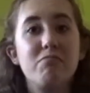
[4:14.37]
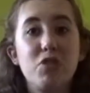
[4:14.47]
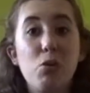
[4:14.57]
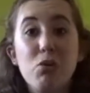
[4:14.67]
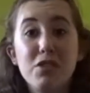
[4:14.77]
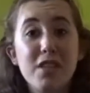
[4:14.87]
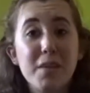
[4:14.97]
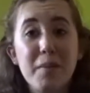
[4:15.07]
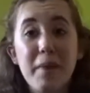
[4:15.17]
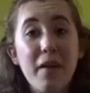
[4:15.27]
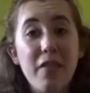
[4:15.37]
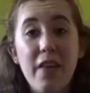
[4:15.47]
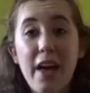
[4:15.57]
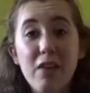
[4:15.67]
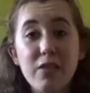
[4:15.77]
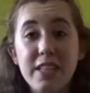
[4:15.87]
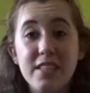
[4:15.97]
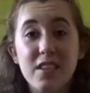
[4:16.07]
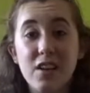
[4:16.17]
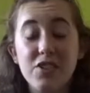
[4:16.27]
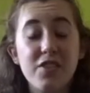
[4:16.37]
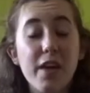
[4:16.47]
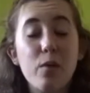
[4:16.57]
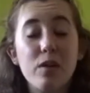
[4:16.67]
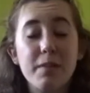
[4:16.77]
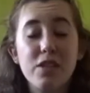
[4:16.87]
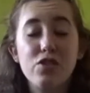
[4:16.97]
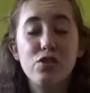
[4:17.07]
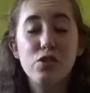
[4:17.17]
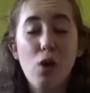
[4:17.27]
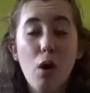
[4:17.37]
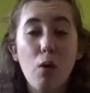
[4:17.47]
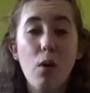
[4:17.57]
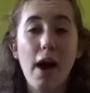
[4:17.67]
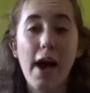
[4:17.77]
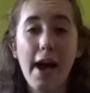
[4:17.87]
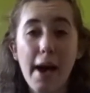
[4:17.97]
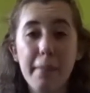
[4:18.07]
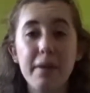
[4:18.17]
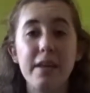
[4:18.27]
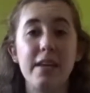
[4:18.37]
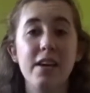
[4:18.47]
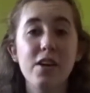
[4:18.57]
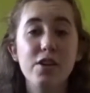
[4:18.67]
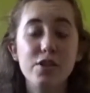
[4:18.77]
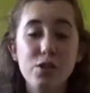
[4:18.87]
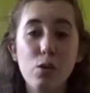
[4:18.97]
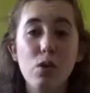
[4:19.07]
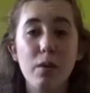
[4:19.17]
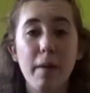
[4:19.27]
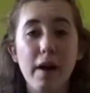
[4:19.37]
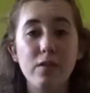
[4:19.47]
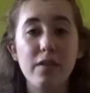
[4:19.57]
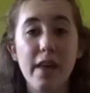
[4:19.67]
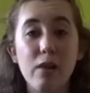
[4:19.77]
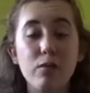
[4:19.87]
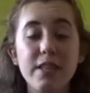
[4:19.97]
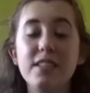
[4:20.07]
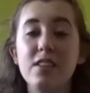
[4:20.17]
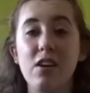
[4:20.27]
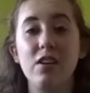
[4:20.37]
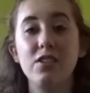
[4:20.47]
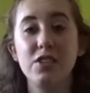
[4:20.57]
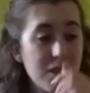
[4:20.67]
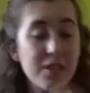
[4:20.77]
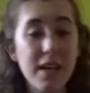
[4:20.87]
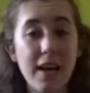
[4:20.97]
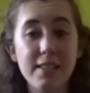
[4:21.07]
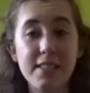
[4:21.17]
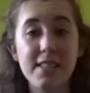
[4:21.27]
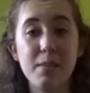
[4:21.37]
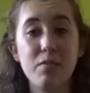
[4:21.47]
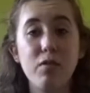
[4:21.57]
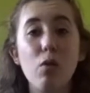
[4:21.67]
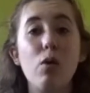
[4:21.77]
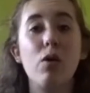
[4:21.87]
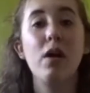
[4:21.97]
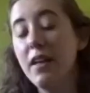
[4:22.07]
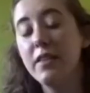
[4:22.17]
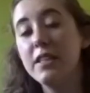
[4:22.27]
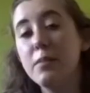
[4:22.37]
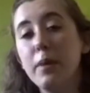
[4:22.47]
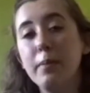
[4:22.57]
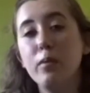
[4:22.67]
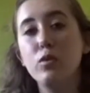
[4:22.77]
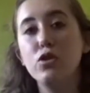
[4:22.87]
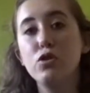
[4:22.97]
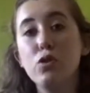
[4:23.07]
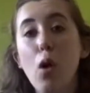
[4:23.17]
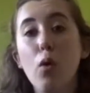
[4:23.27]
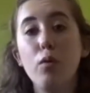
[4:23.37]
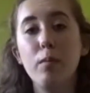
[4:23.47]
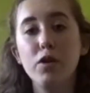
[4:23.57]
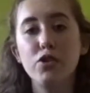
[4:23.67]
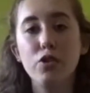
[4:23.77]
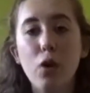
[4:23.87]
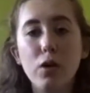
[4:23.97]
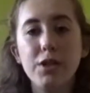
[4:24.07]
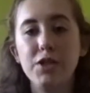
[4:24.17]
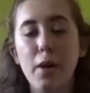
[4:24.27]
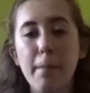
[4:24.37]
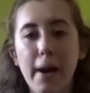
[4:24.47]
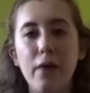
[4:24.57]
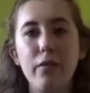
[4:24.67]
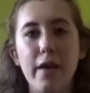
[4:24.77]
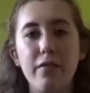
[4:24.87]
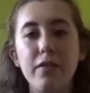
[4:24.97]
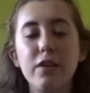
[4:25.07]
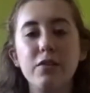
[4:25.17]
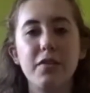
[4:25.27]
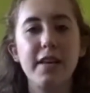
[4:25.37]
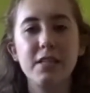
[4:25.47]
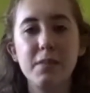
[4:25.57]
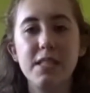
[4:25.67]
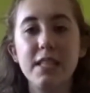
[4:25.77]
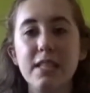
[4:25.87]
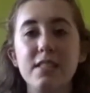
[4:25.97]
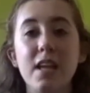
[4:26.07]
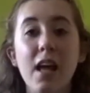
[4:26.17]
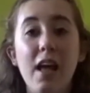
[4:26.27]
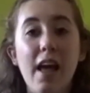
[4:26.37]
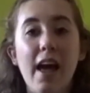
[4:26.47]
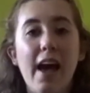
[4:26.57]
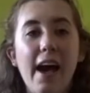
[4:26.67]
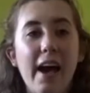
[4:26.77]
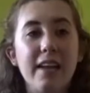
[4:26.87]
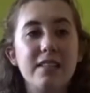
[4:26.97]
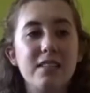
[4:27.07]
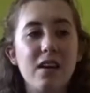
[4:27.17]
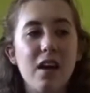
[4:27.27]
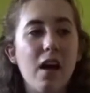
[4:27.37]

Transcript: talk to them about their research. They would be so happy to talk about their research. Because as I said before, these are people with so much knowledge about their field of expertise, and